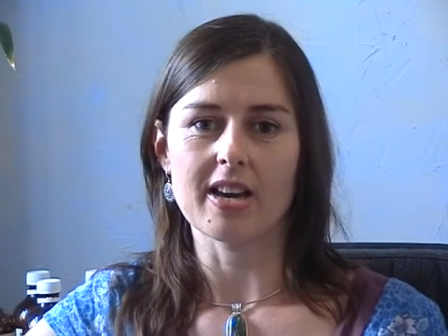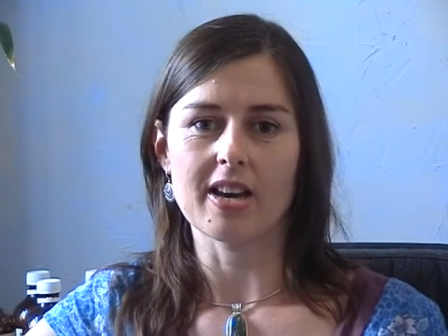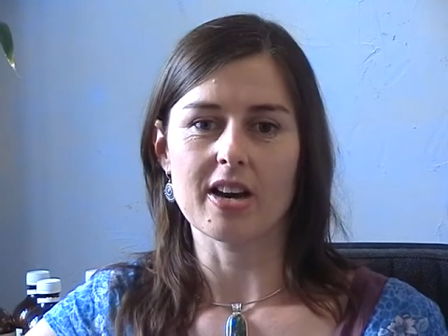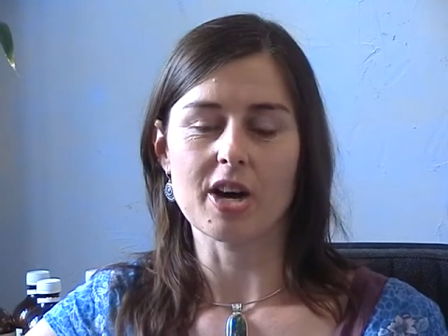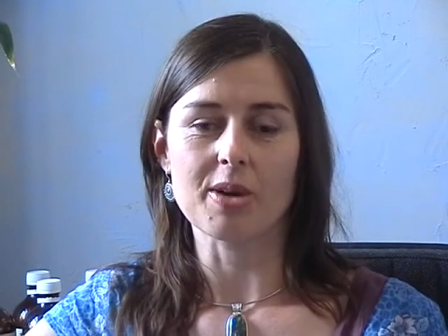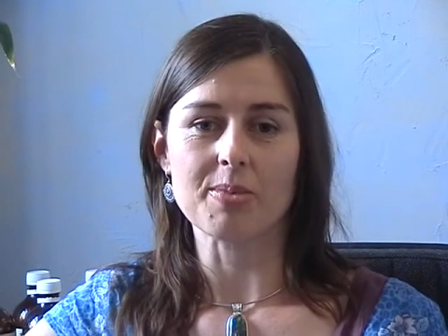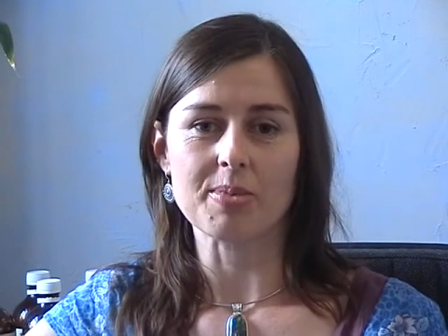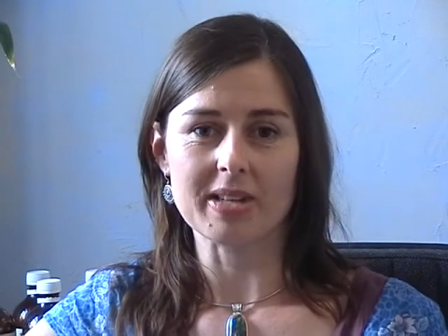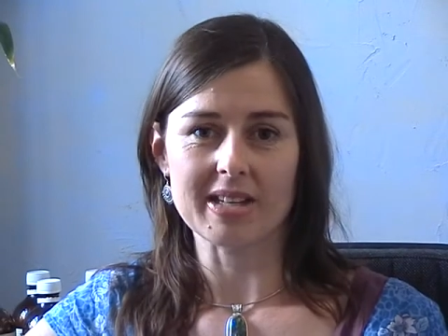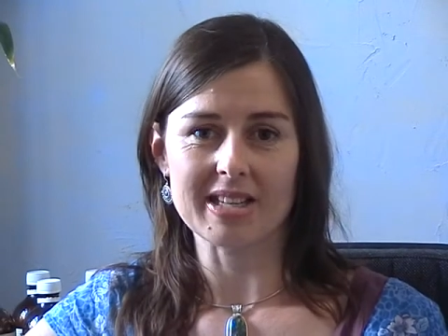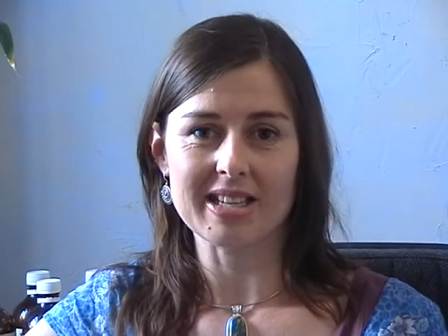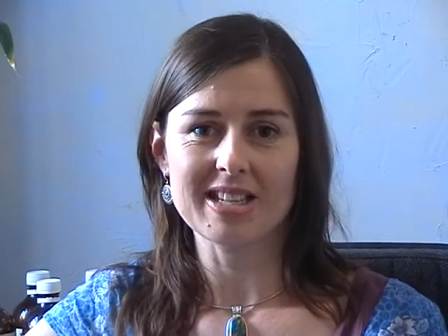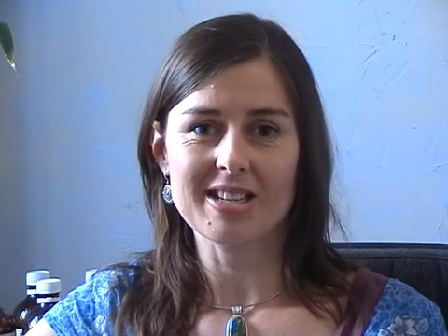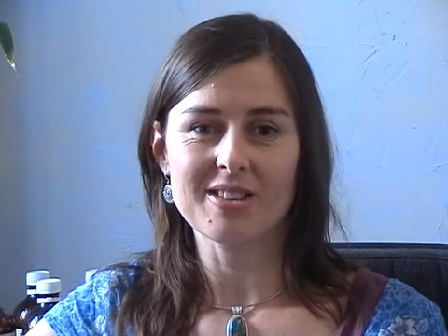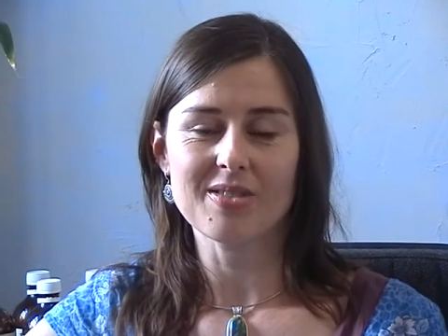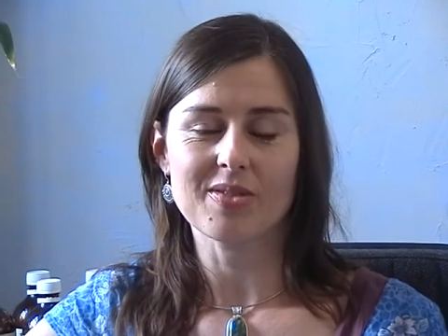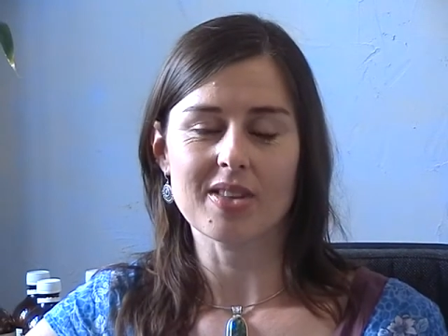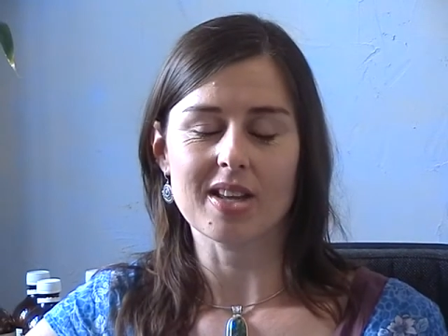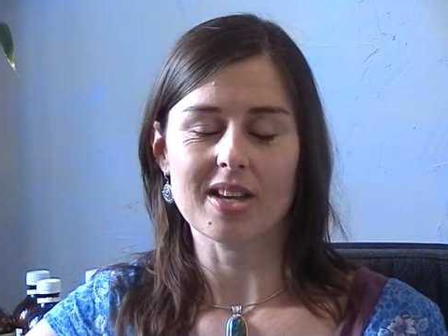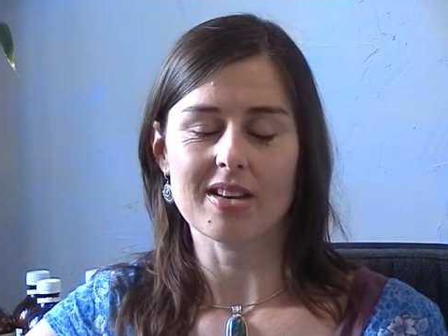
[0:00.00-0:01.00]
I
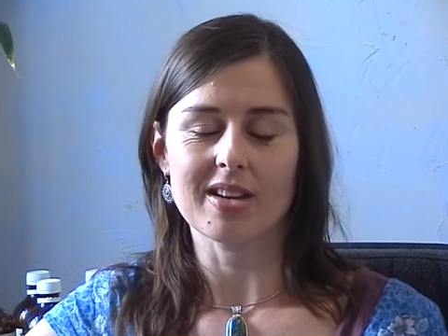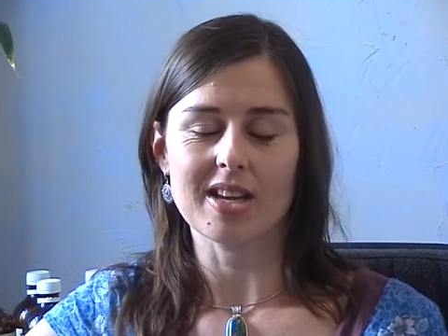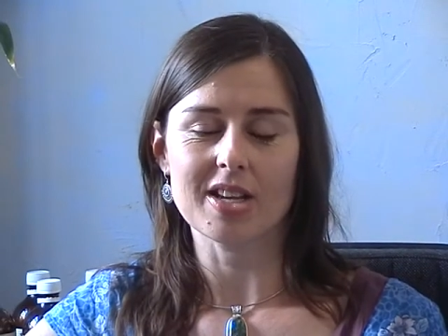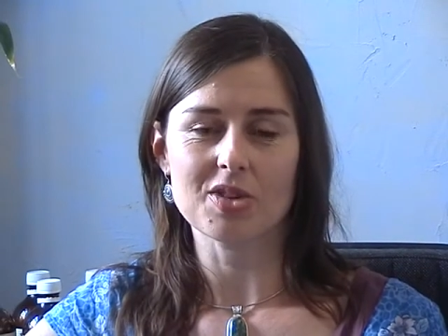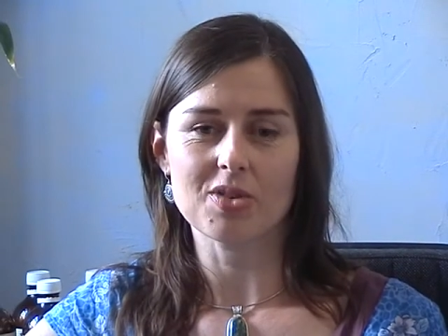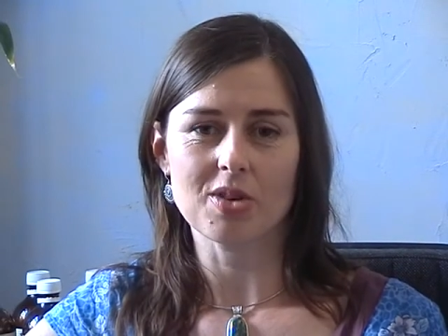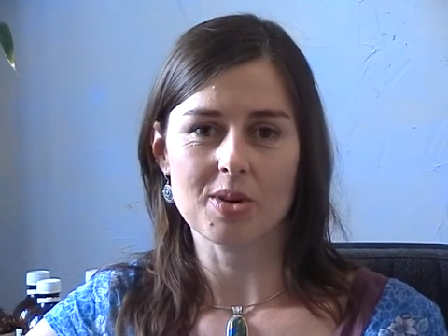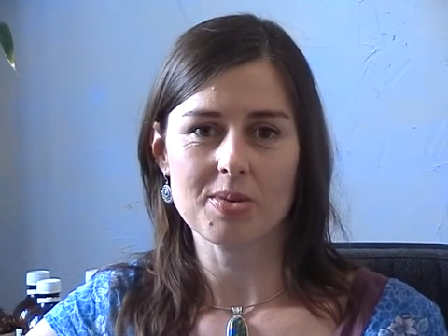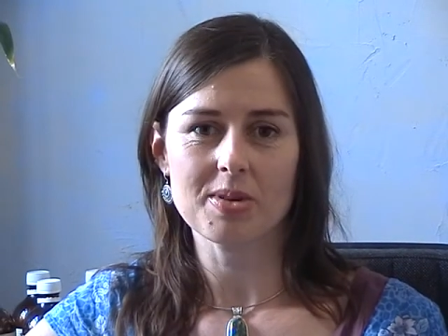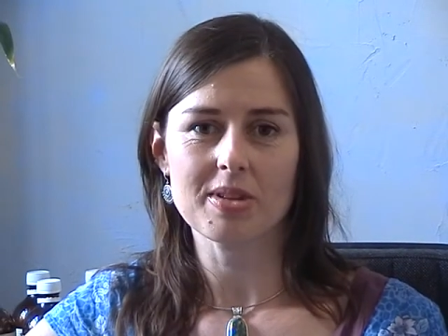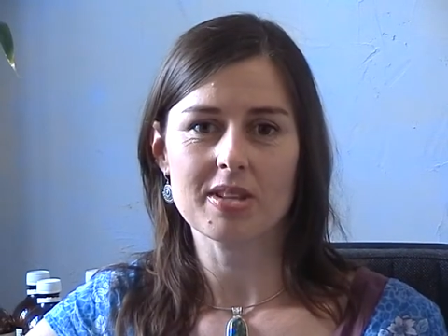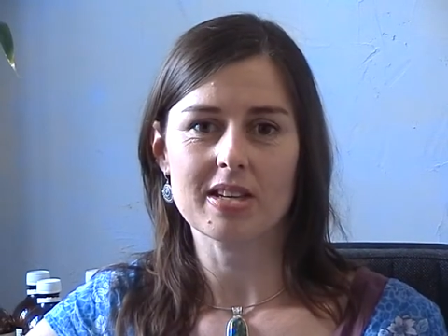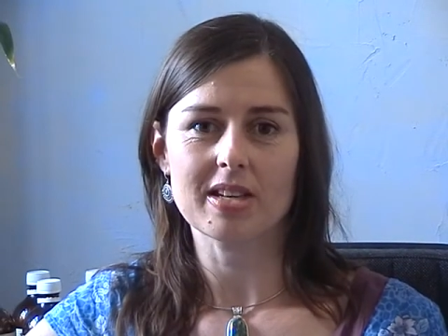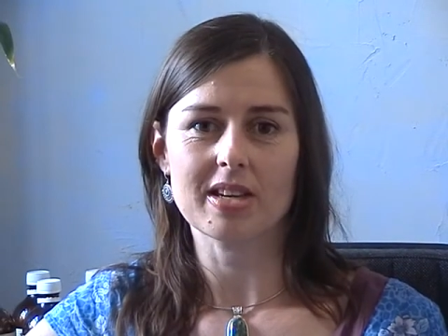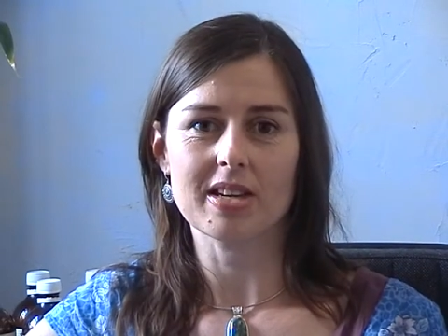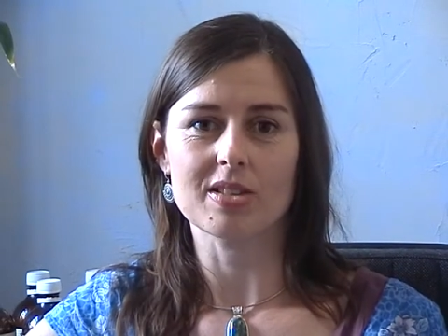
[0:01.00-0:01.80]
believe that naturopathy